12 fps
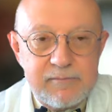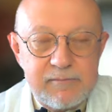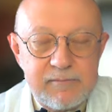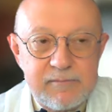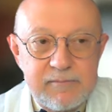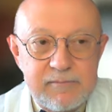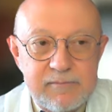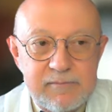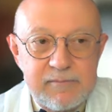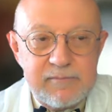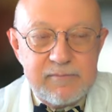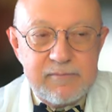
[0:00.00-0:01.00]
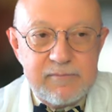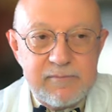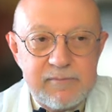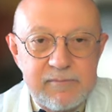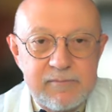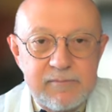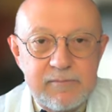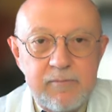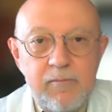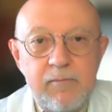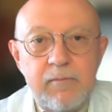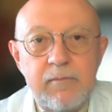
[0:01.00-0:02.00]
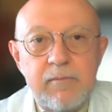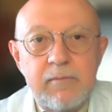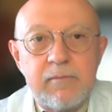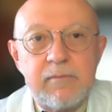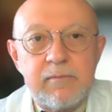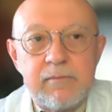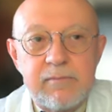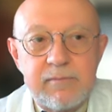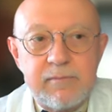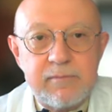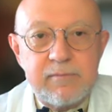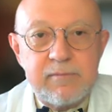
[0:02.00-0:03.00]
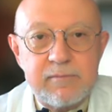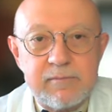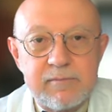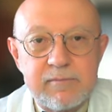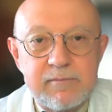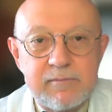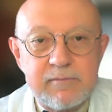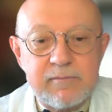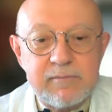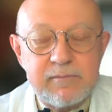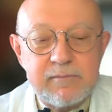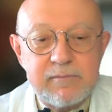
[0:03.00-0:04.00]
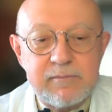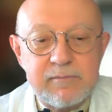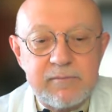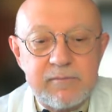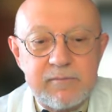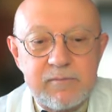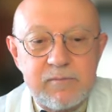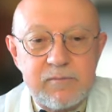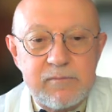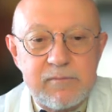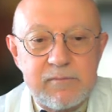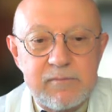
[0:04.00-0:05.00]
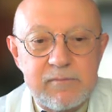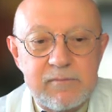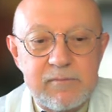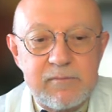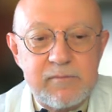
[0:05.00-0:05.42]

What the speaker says: [no speech]